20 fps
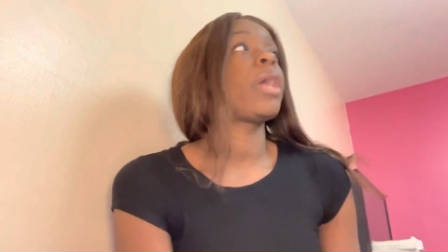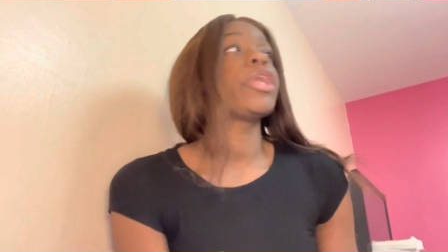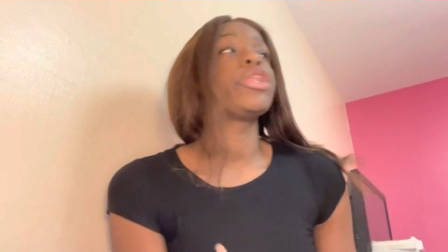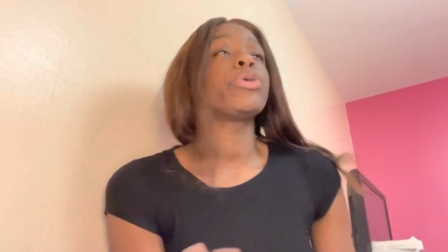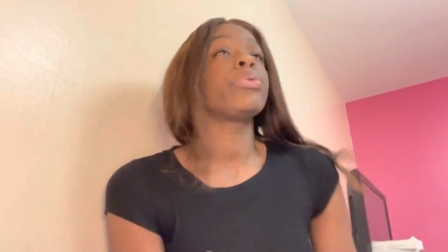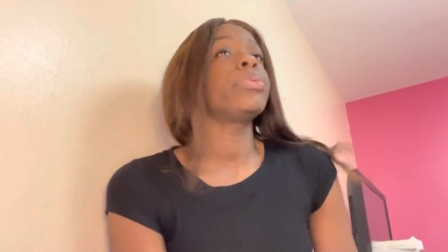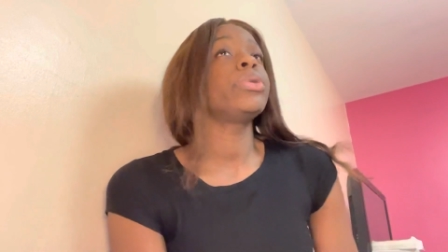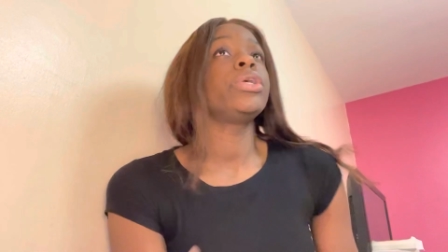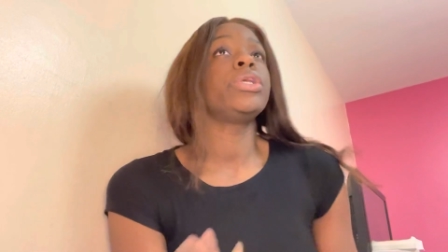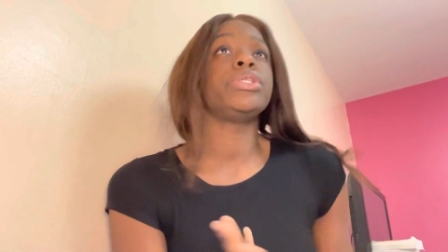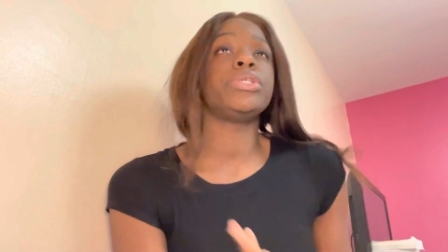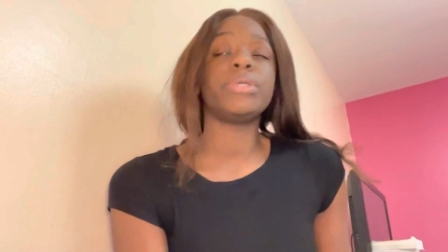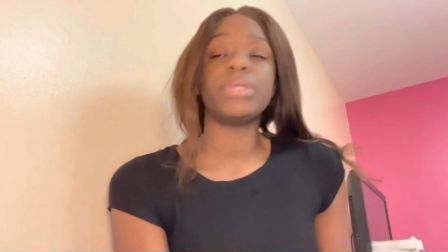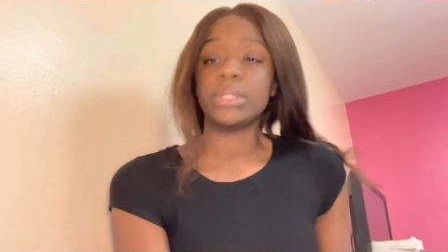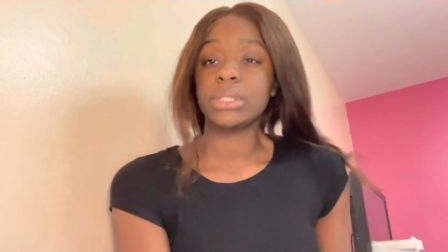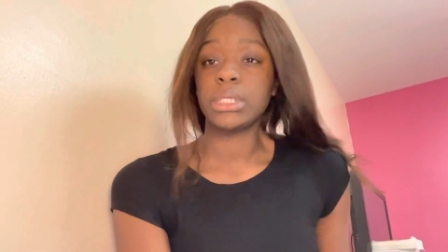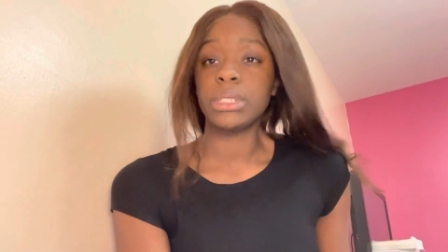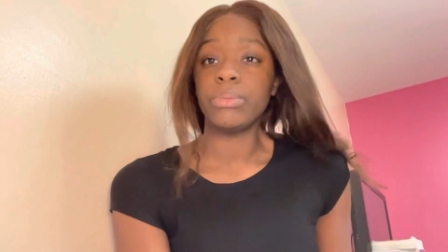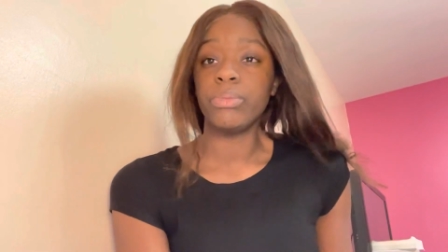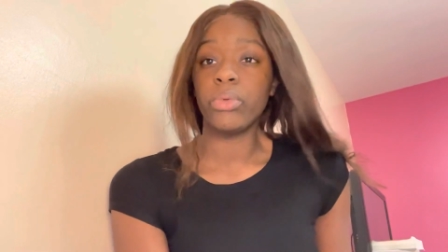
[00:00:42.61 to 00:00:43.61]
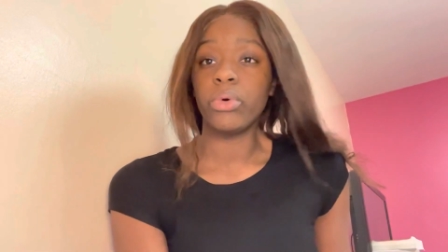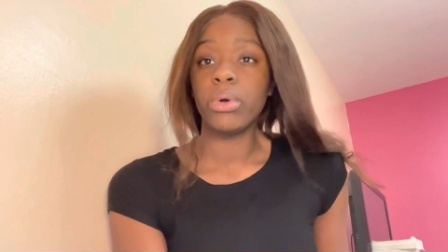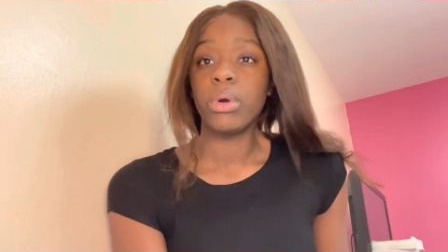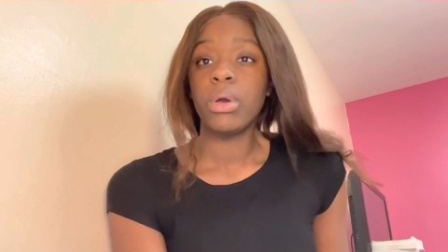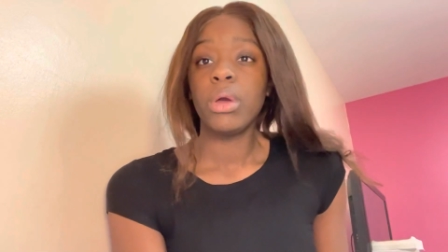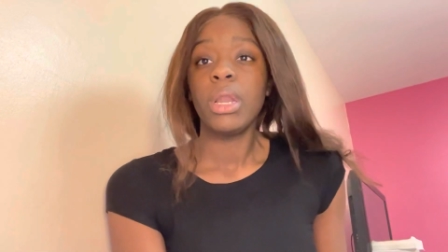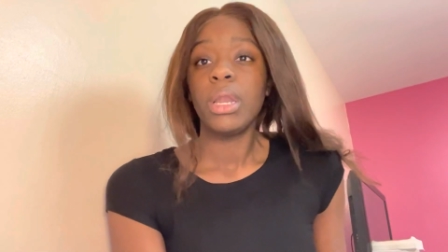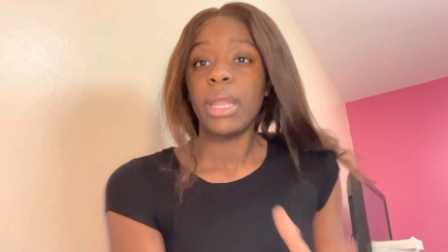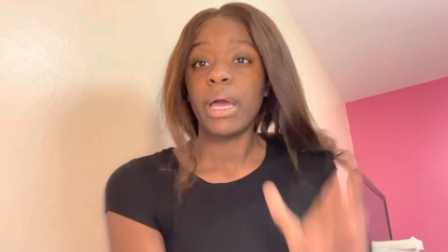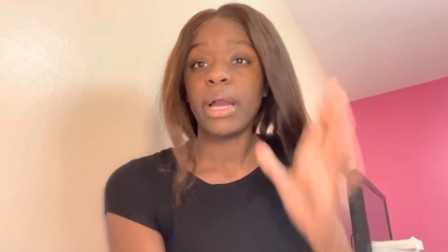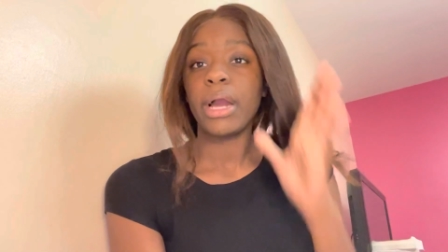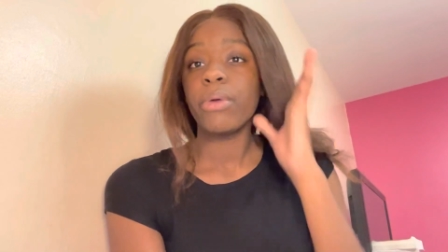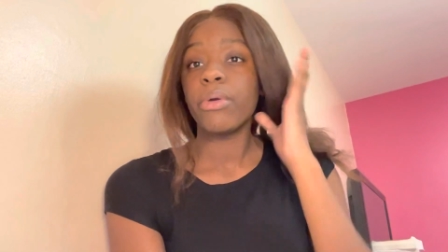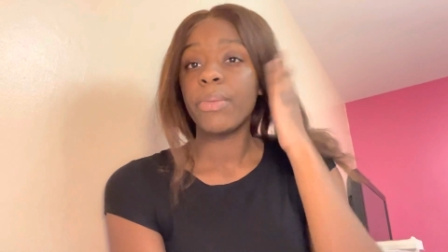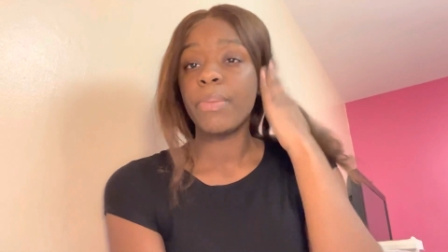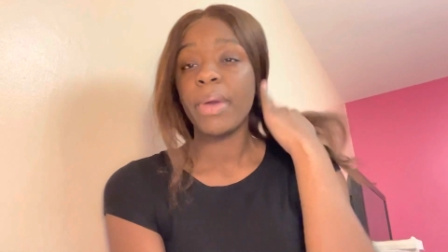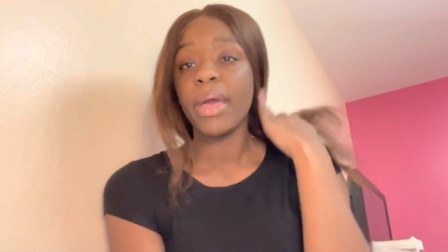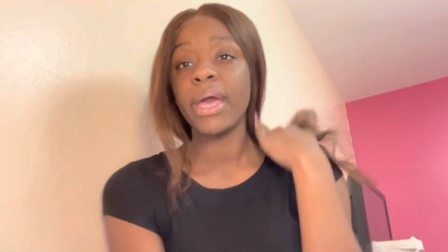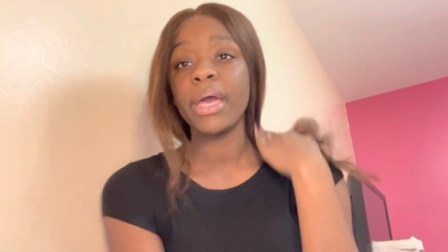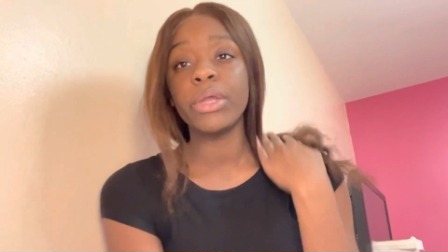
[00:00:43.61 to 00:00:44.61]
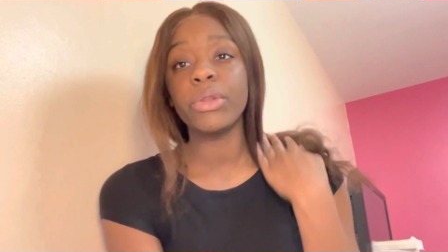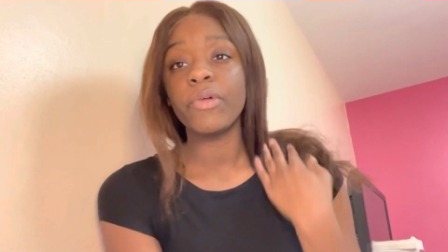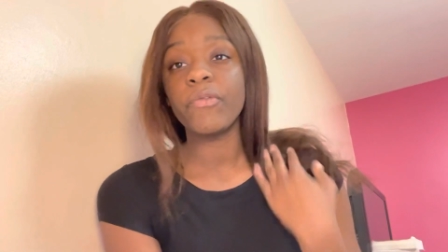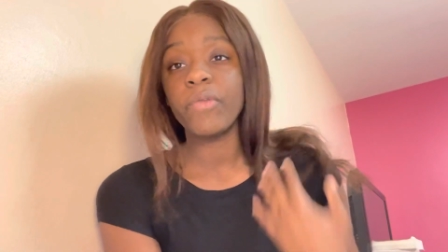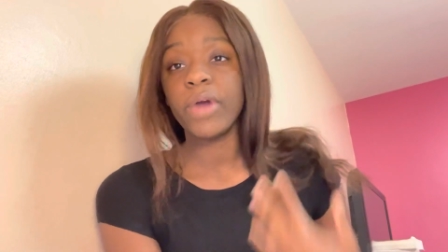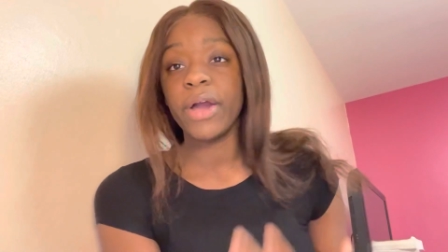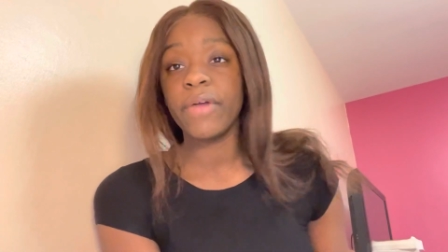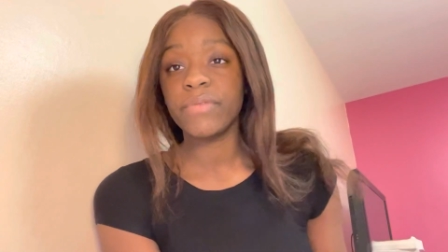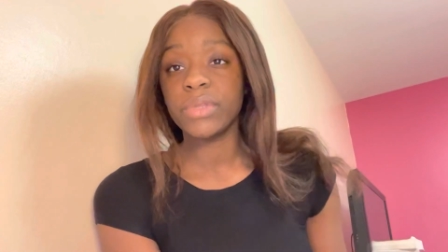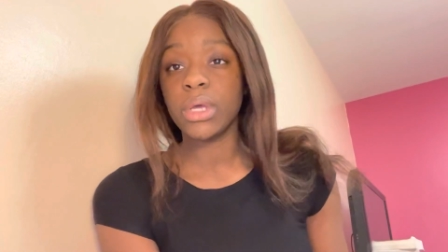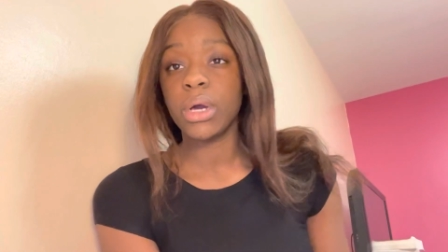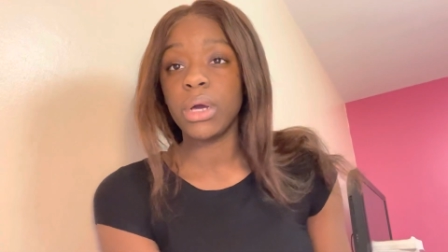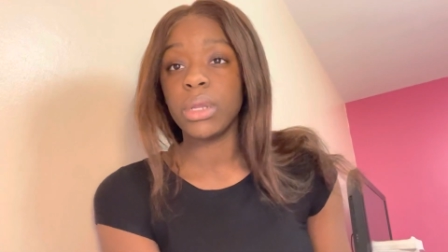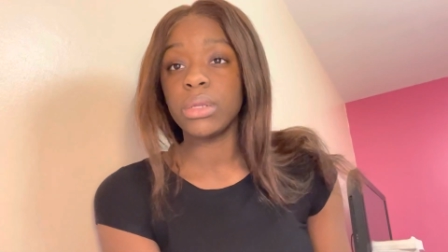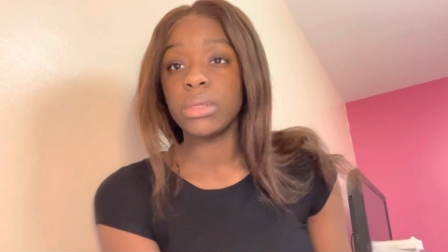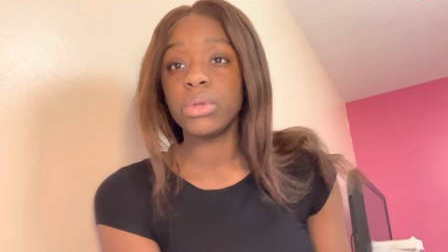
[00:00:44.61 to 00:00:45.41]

I don't want to do this anymore. Like, I repent of what I've done.